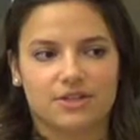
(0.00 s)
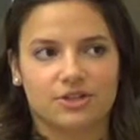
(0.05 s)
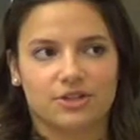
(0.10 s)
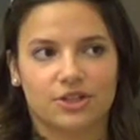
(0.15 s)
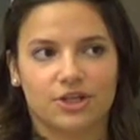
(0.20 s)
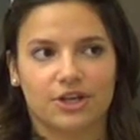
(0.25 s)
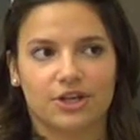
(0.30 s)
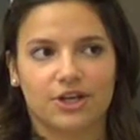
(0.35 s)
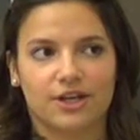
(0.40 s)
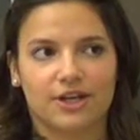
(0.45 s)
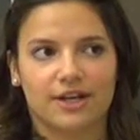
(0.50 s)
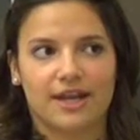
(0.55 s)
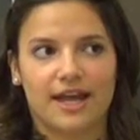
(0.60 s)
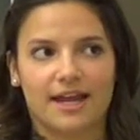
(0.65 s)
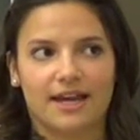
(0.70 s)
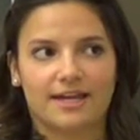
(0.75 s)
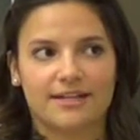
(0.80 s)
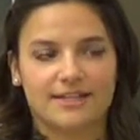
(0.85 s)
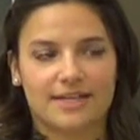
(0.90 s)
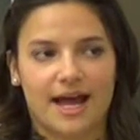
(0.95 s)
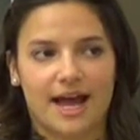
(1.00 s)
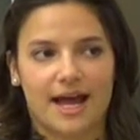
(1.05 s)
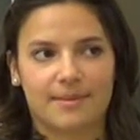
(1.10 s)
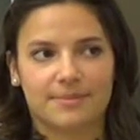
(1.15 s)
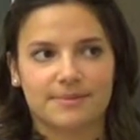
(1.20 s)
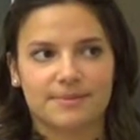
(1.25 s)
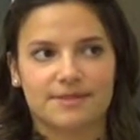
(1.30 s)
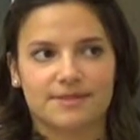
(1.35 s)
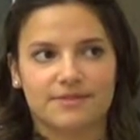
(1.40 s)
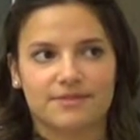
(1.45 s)
learn and
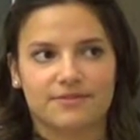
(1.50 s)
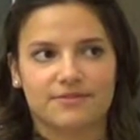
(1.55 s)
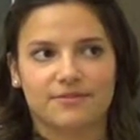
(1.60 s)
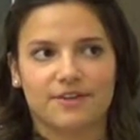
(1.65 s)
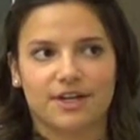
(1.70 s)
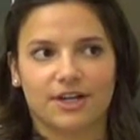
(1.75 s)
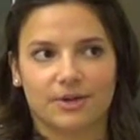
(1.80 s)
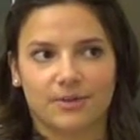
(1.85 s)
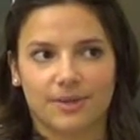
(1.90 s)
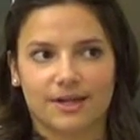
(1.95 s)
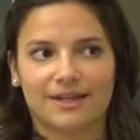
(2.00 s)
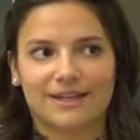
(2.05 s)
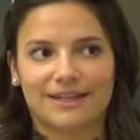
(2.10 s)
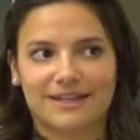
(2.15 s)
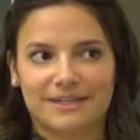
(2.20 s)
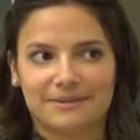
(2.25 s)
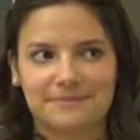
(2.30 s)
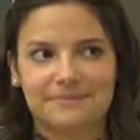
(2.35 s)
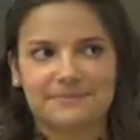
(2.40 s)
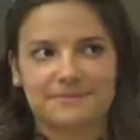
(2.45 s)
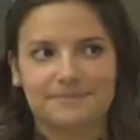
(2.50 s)
adapt very quickly.